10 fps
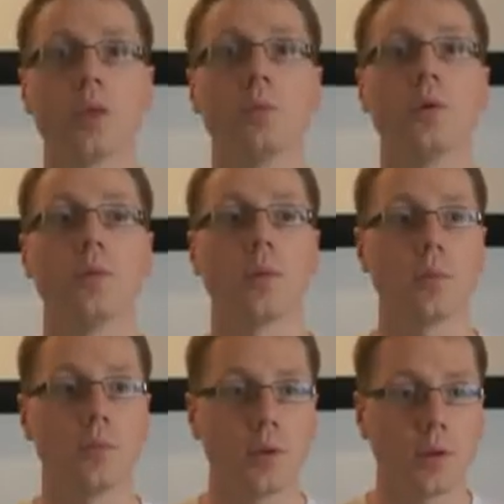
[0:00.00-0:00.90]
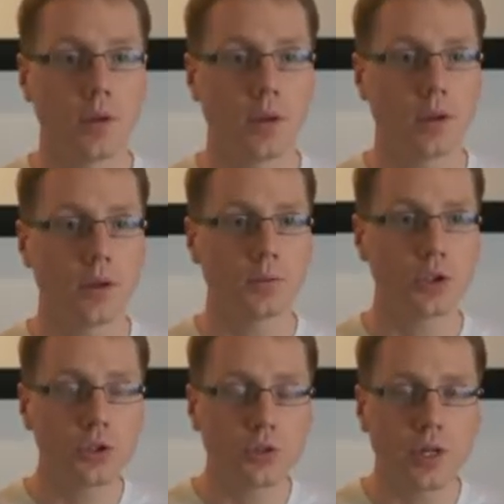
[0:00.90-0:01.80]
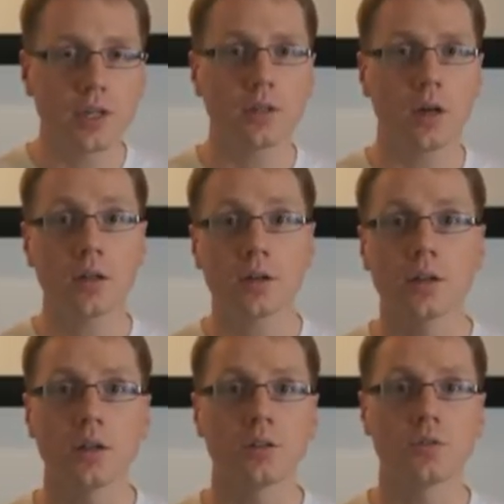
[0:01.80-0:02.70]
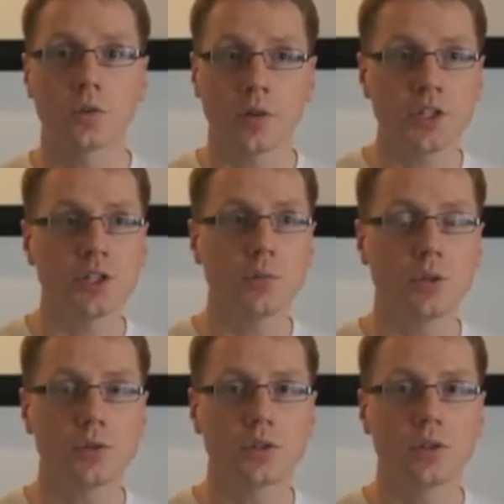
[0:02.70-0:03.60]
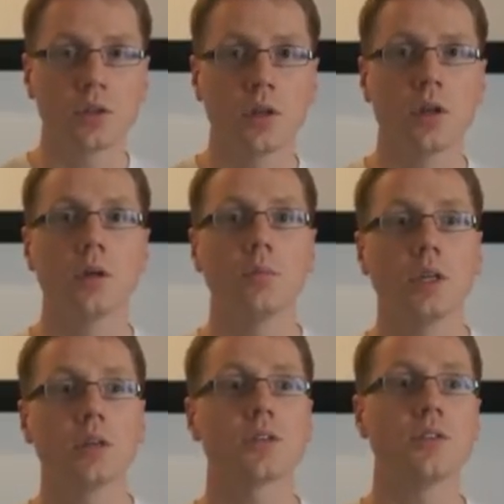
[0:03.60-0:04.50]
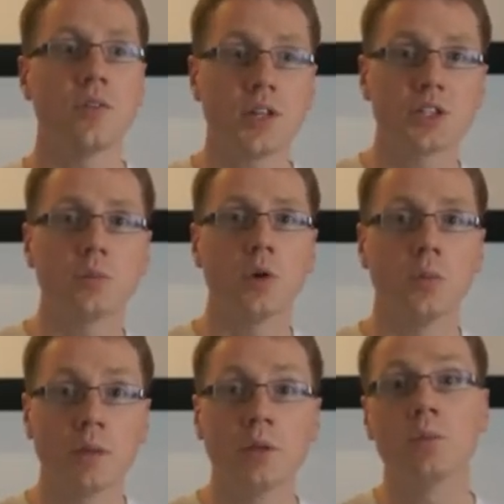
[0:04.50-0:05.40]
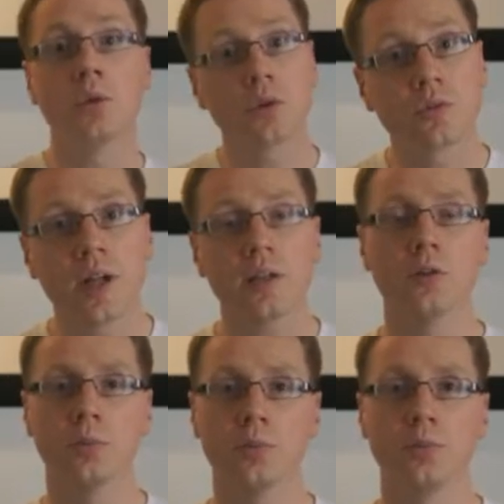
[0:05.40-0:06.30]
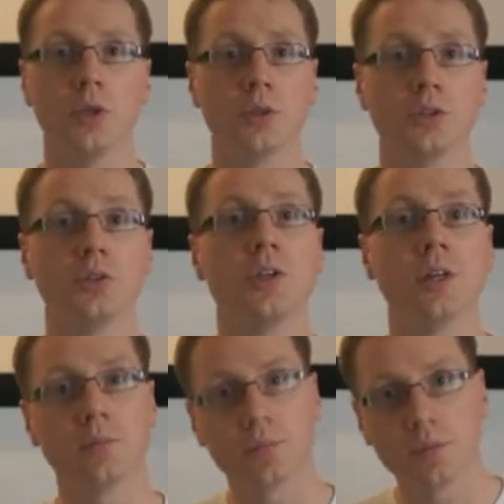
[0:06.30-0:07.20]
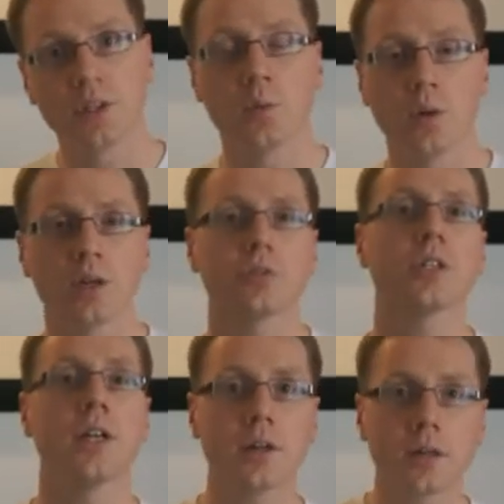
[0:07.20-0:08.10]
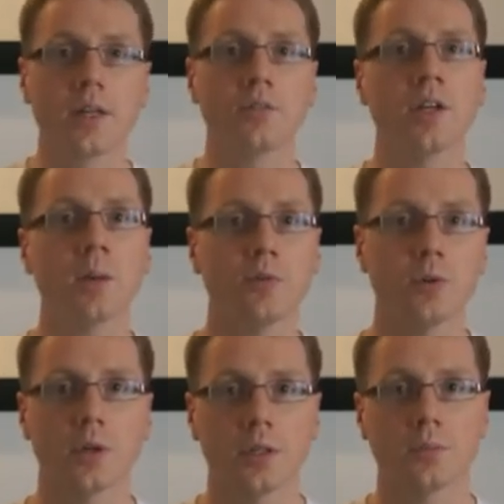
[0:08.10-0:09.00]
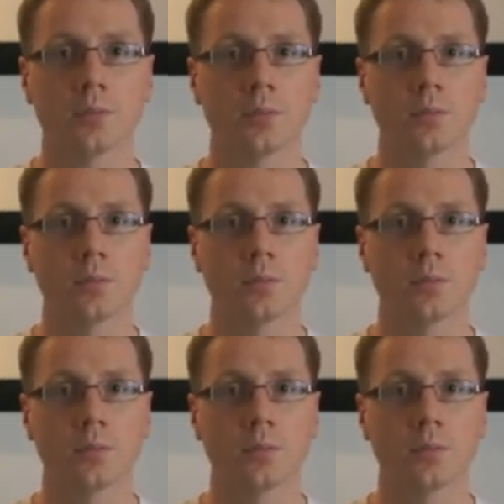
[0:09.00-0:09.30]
People trade other things for vegetables because the vegetable may be more valuable to them than whatever they're giving up for it.